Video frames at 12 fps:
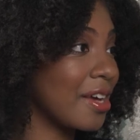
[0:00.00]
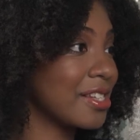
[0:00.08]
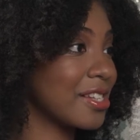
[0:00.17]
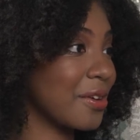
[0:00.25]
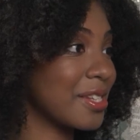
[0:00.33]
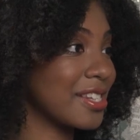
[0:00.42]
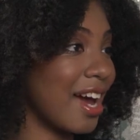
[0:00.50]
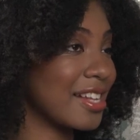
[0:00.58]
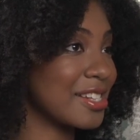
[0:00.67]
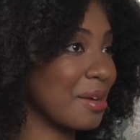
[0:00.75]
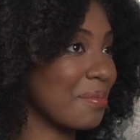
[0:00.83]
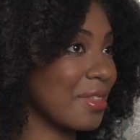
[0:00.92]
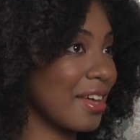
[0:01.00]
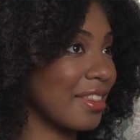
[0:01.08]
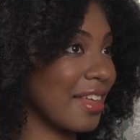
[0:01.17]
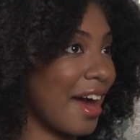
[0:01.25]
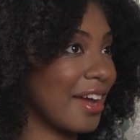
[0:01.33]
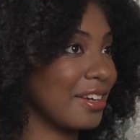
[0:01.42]
So it's not
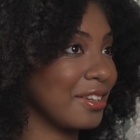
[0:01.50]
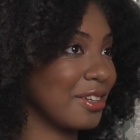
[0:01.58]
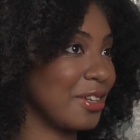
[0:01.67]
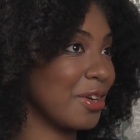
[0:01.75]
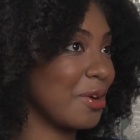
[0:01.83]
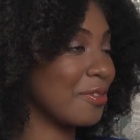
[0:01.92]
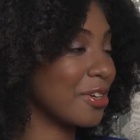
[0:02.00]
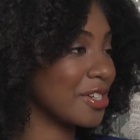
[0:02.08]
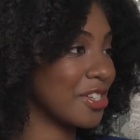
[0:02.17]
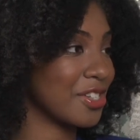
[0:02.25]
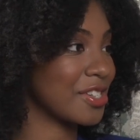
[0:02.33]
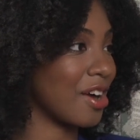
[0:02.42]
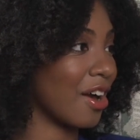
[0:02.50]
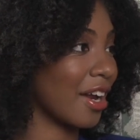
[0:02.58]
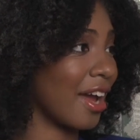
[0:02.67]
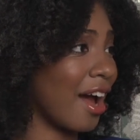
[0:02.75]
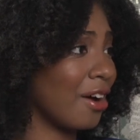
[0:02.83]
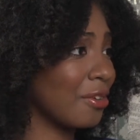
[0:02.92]
something that, if you're just
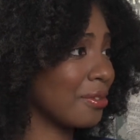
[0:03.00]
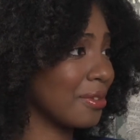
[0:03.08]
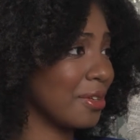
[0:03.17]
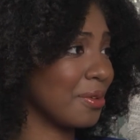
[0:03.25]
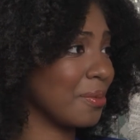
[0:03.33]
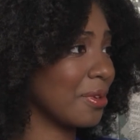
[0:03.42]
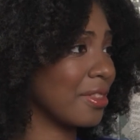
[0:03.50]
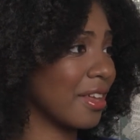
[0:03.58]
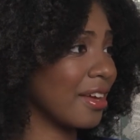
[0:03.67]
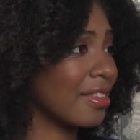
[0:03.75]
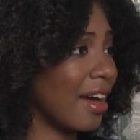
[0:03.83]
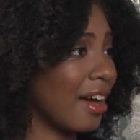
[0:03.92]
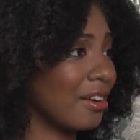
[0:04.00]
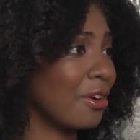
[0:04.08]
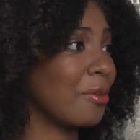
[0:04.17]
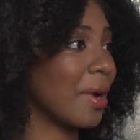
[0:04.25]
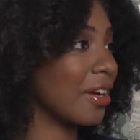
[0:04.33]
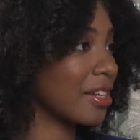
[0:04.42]
starting out, you would think that,
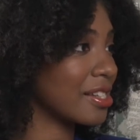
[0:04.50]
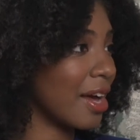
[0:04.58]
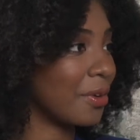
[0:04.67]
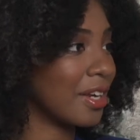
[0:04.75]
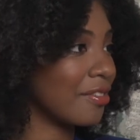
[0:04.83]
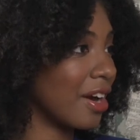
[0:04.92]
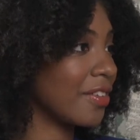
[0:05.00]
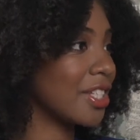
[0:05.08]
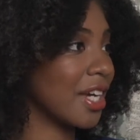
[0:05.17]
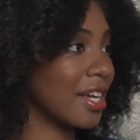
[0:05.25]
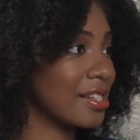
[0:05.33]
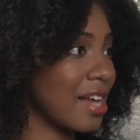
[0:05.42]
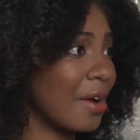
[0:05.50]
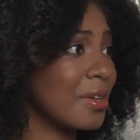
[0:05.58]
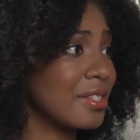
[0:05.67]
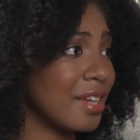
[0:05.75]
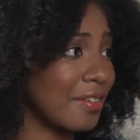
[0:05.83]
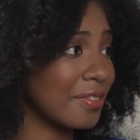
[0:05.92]
oh my goodness, I will never have a chance. I
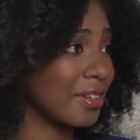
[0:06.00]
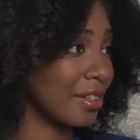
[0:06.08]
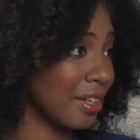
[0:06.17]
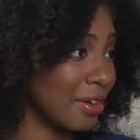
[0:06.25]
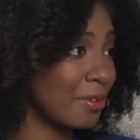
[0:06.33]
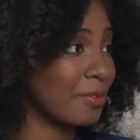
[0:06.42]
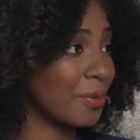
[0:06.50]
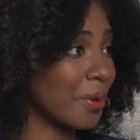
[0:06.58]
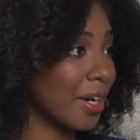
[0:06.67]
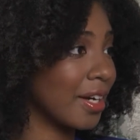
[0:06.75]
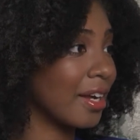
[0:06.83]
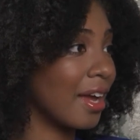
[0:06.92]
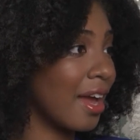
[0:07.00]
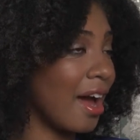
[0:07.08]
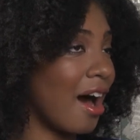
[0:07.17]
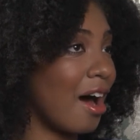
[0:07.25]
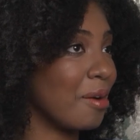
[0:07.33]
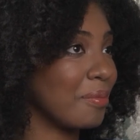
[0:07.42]
would definitely go for it.
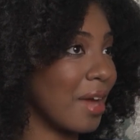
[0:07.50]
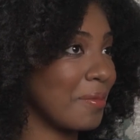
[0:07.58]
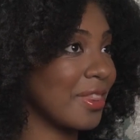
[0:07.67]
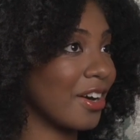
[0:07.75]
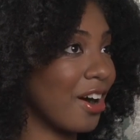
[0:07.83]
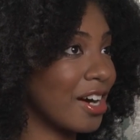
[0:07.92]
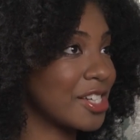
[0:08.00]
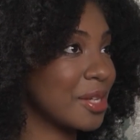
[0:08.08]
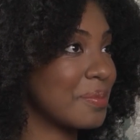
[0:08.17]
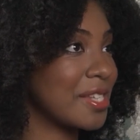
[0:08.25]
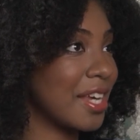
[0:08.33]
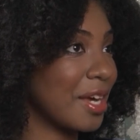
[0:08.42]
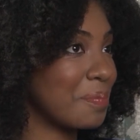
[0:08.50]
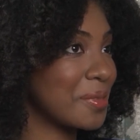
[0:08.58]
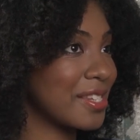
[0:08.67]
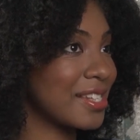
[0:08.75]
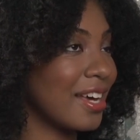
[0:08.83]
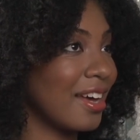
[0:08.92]
There are some
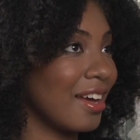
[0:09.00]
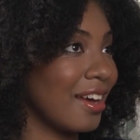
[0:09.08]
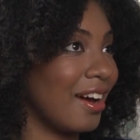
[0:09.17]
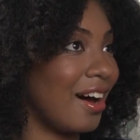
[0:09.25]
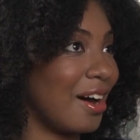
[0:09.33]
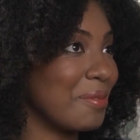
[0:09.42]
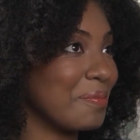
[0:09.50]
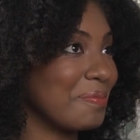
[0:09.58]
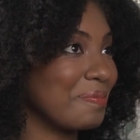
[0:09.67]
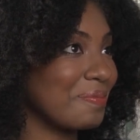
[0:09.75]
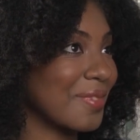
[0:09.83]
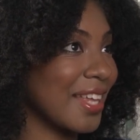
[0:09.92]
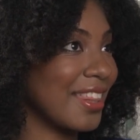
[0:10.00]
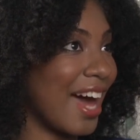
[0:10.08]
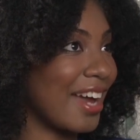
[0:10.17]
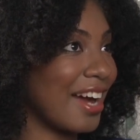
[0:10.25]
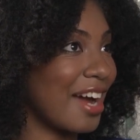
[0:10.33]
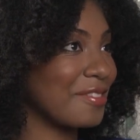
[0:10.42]
tips
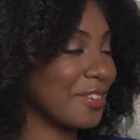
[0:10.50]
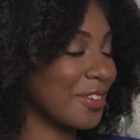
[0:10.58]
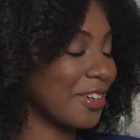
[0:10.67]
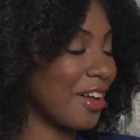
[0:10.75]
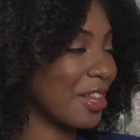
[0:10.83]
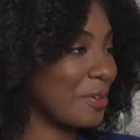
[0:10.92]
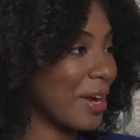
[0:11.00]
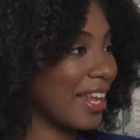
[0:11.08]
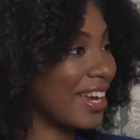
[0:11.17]
that I've learned along the way.